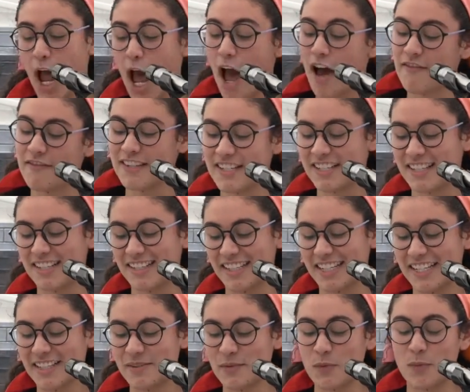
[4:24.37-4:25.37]

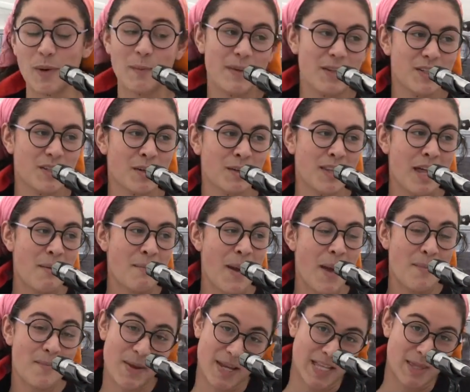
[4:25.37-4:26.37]
Obviously, women don't let
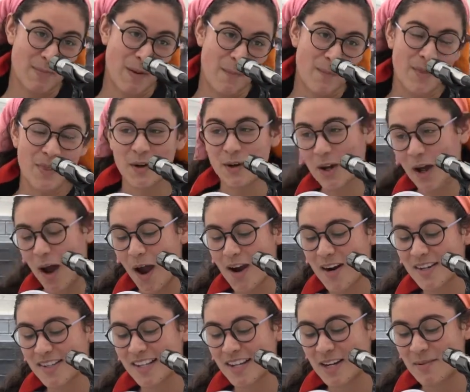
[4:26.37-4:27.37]
men pick them up in their
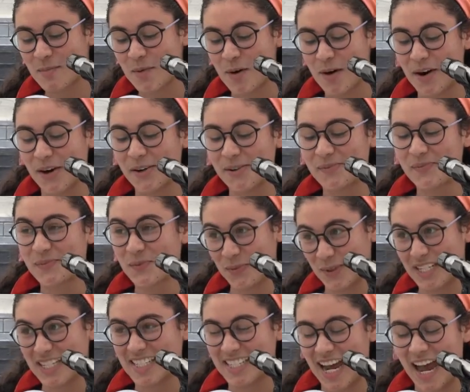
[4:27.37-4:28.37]
cars anymore.
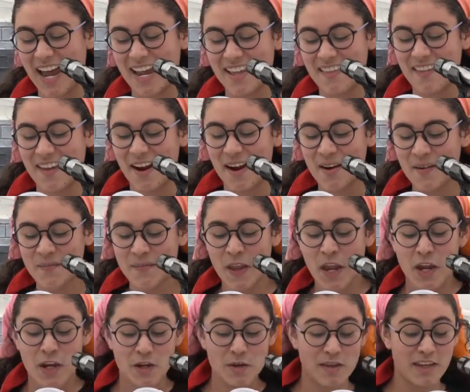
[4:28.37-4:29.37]
We could die in there.
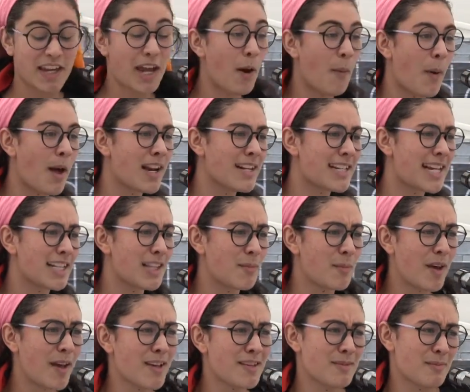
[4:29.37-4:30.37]
You think I want to take the
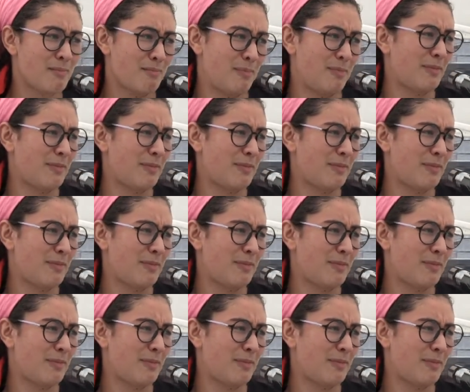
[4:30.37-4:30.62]
bus?